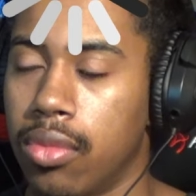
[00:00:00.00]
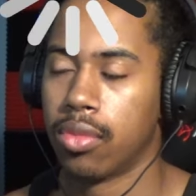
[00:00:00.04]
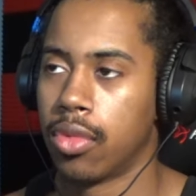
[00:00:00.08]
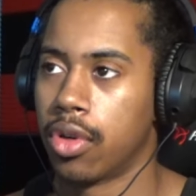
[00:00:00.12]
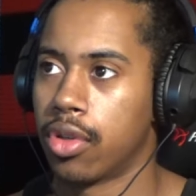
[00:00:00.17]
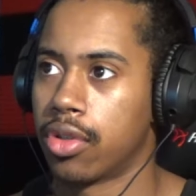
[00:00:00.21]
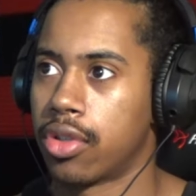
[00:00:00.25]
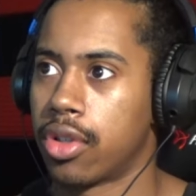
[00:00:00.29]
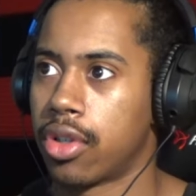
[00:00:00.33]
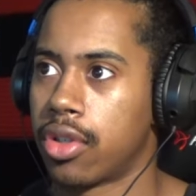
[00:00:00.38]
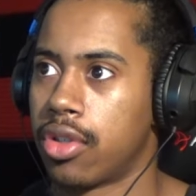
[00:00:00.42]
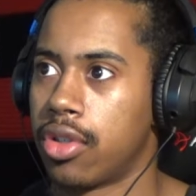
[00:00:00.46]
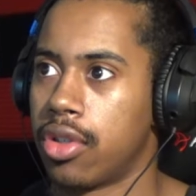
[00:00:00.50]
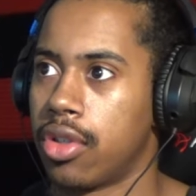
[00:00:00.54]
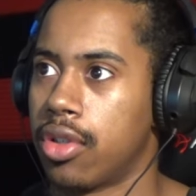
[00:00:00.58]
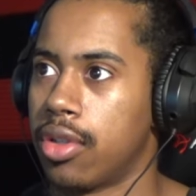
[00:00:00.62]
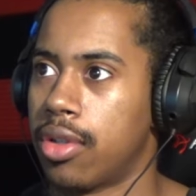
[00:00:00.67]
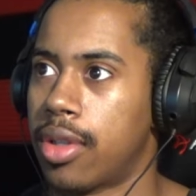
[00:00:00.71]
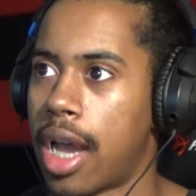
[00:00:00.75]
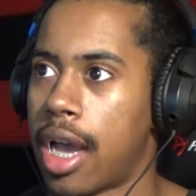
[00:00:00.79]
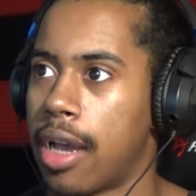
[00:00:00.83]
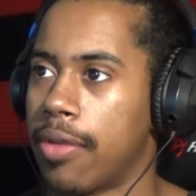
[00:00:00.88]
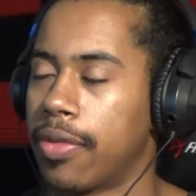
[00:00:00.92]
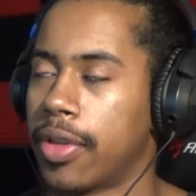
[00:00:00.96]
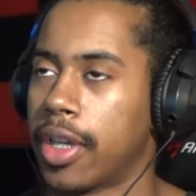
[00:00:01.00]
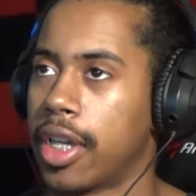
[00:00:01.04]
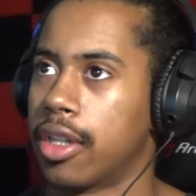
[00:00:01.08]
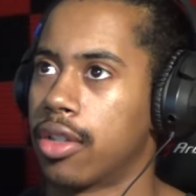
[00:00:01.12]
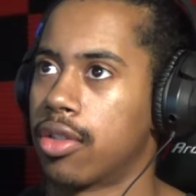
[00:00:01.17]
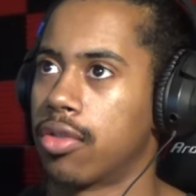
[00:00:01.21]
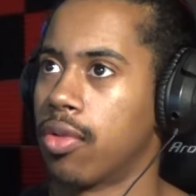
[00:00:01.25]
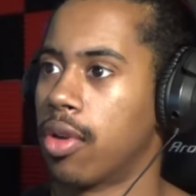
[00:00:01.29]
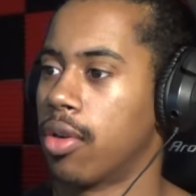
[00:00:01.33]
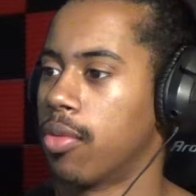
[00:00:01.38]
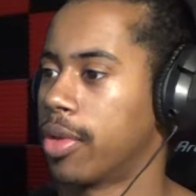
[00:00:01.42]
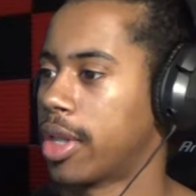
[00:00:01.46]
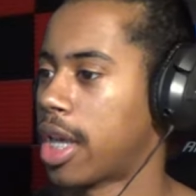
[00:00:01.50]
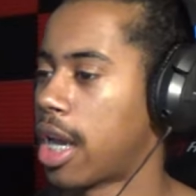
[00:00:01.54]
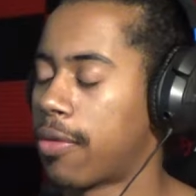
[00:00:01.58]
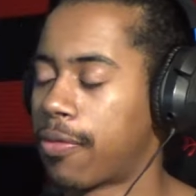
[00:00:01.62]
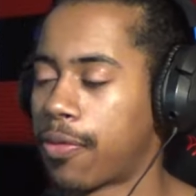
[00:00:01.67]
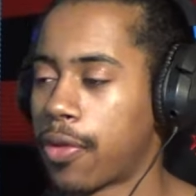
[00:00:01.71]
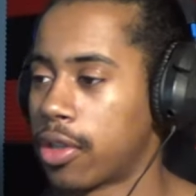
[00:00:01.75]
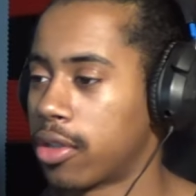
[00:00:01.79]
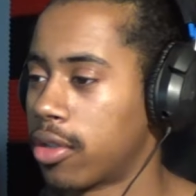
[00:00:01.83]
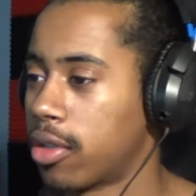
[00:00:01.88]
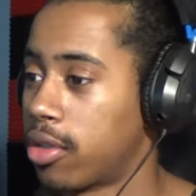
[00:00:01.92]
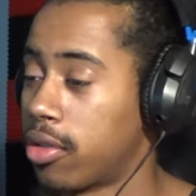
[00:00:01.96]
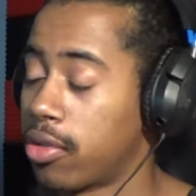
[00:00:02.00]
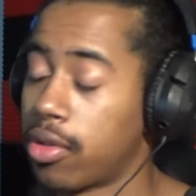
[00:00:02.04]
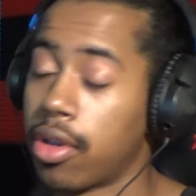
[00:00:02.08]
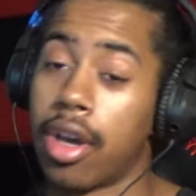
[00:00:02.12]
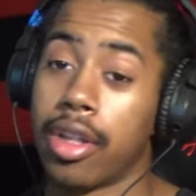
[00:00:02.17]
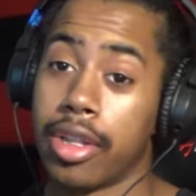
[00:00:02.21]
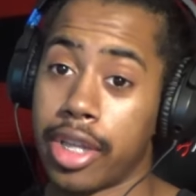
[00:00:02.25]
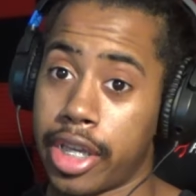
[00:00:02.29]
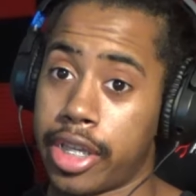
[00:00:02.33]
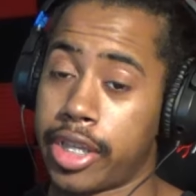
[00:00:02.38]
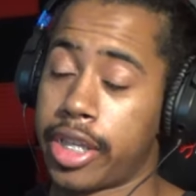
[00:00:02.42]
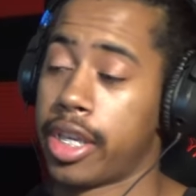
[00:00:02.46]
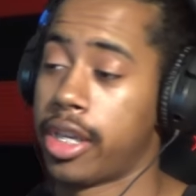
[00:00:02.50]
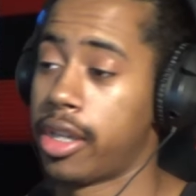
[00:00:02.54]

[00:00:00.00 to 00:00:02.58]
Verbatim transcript: we're just diving into it. Without further ado, y'all, let's